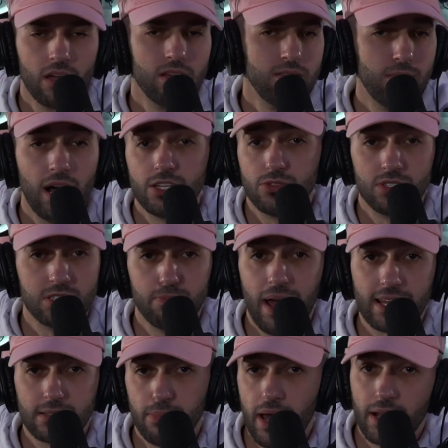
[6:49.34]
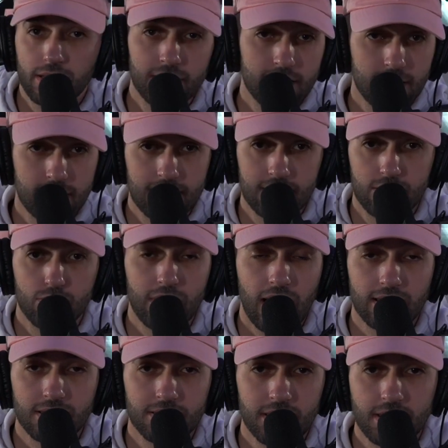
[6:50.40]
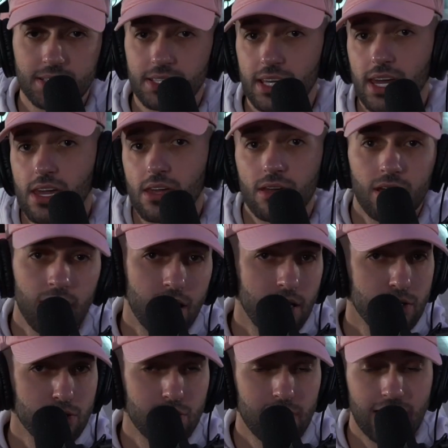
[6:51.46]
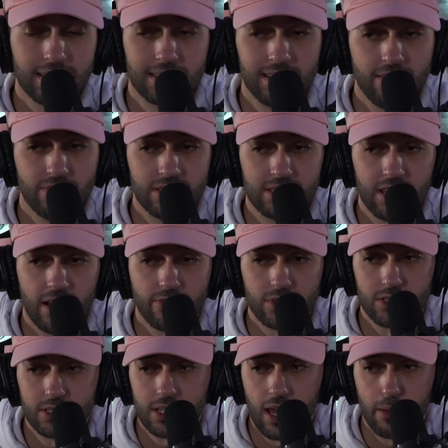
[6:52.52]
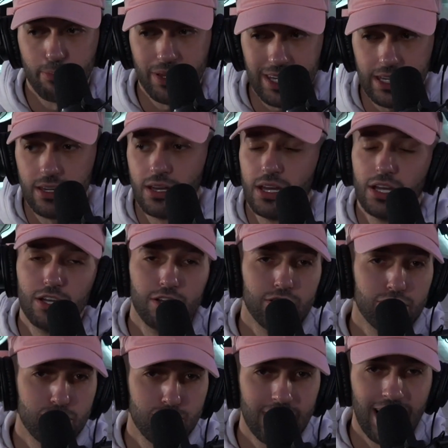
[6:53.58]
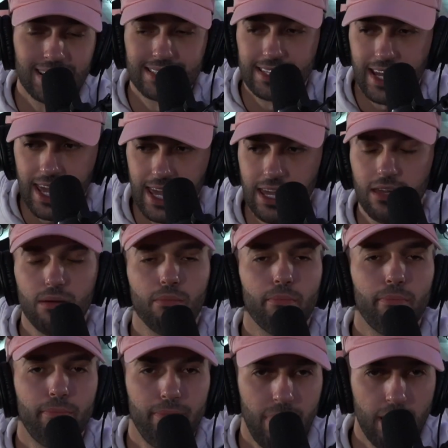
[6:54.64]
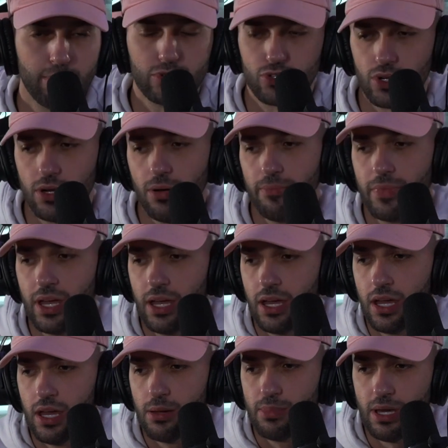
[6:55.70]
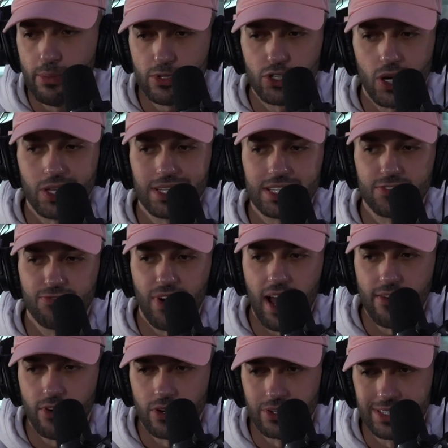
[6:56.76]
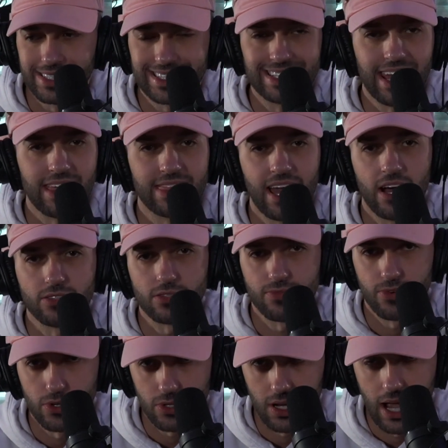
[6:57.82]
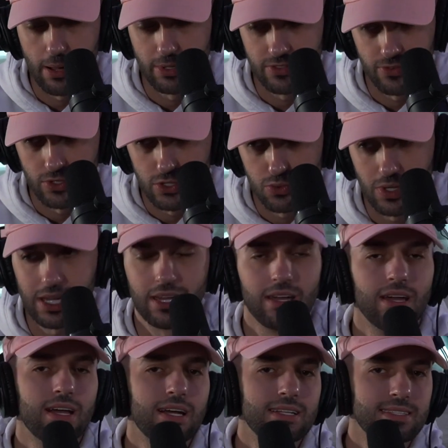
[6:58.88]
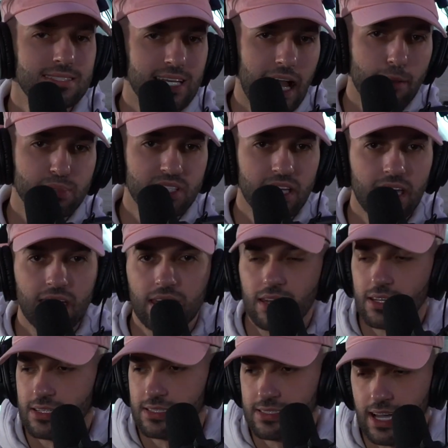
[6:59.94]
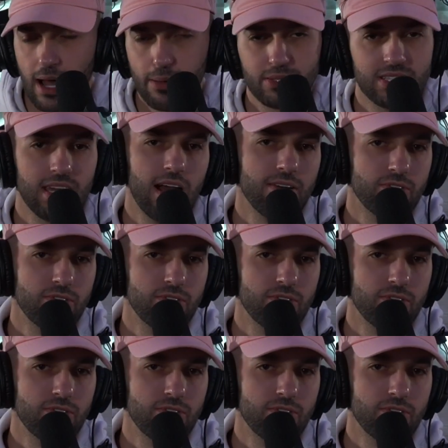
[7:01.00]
Mind you, this is back-to-back. 2006, King. 2007, T.I. versus T.I.P. 2008, Paper Trail. Paper Trail does 568,000 for copies first week. Tops King, tops T.I.